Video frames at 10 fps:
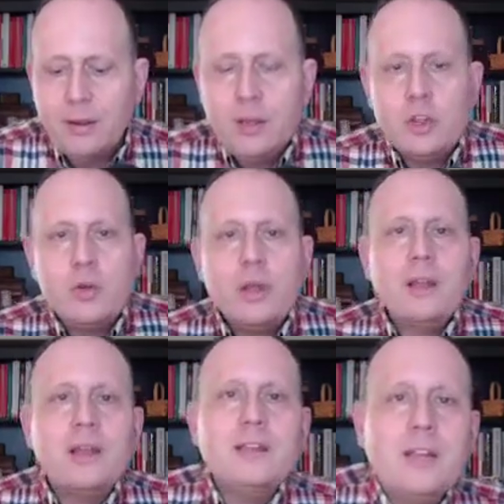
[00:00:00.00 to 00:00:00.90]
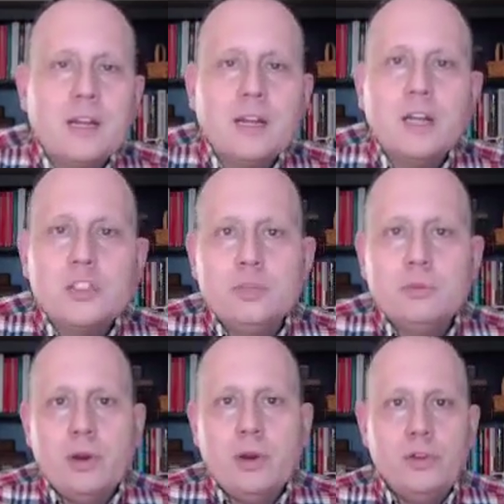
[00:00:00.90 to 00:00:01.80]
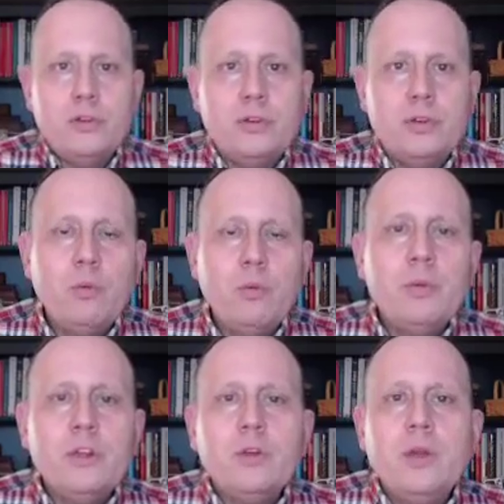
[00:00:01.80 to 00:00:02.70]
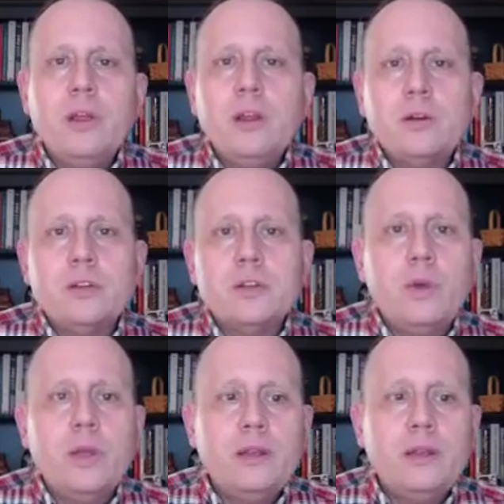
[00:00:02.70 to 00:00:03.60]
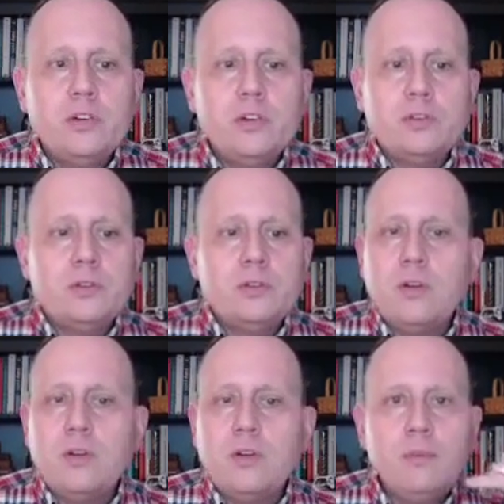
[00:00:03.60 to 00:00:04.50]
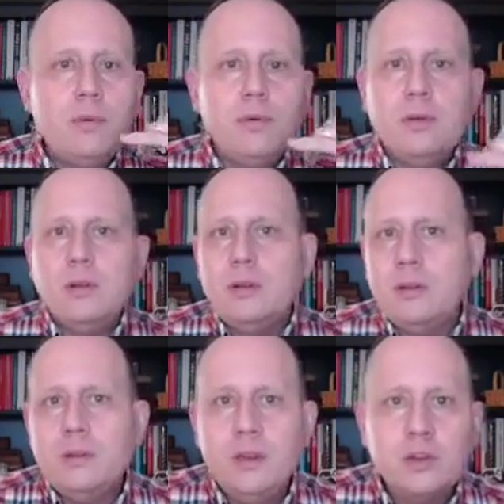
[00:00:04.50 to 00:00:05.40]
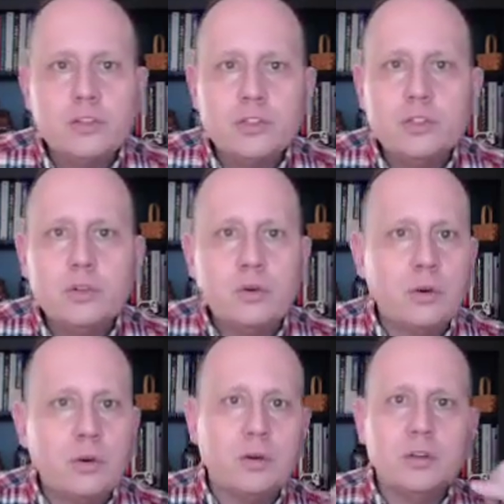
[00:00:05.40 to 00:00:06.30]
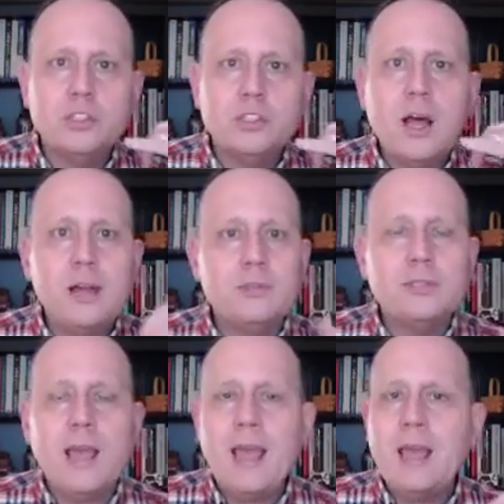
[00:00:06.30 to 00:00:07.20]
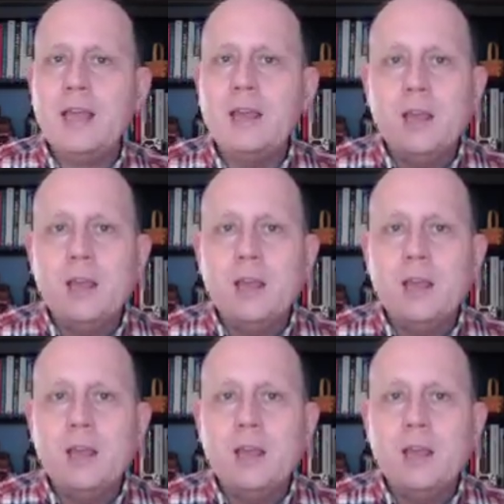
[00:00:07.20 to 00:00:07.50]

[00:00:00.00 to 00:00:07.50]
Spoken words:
You can conduct customer interviews. Now, what we do here is we just call up, Sue or John, and we say, hey,